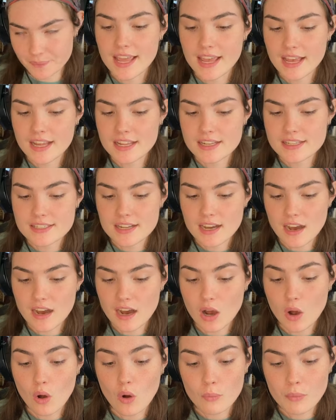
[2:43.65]
And
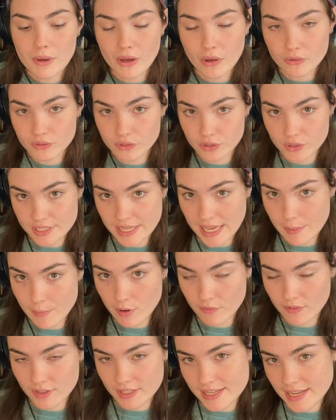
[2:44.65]
a home health nurse
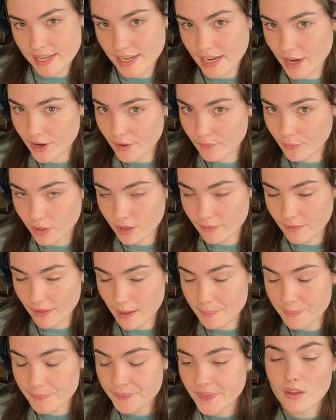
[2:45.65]
came over to take care of one of
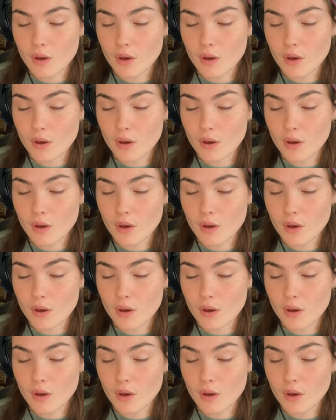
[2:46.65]
them.